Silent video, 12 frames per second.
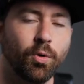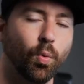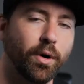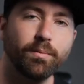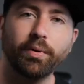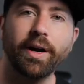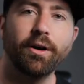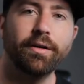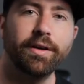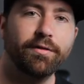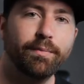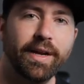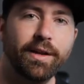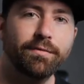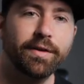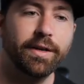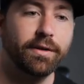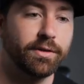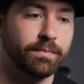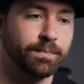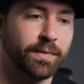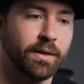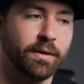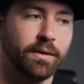one priority of making videos.
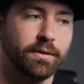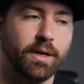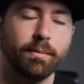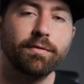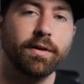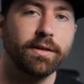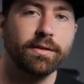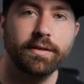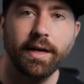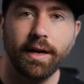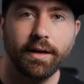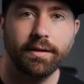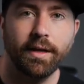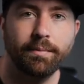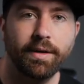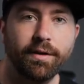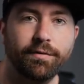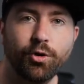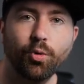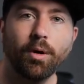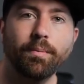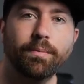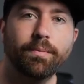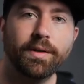Some of us, if you
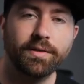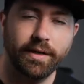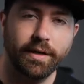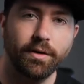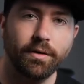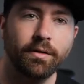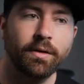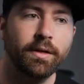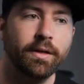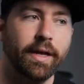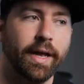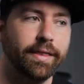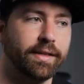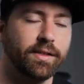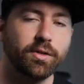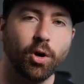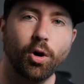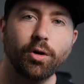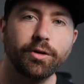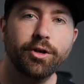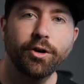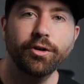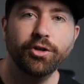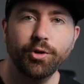are single and this is all
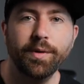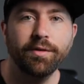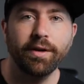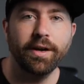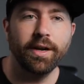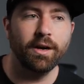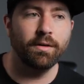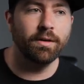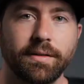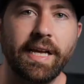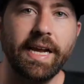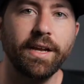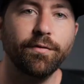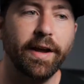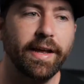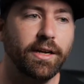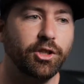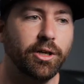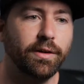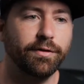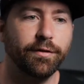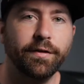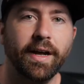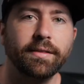you're doing right now, take advantage of
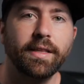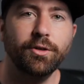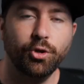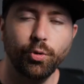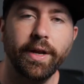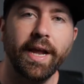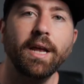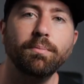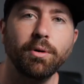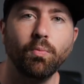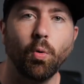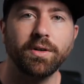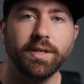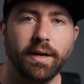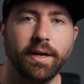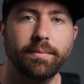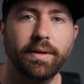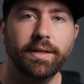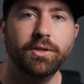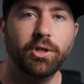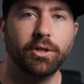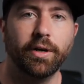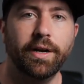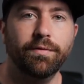the fact that you can put more time
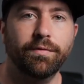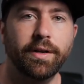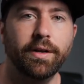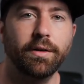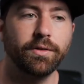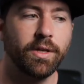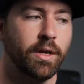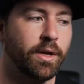into creating videos.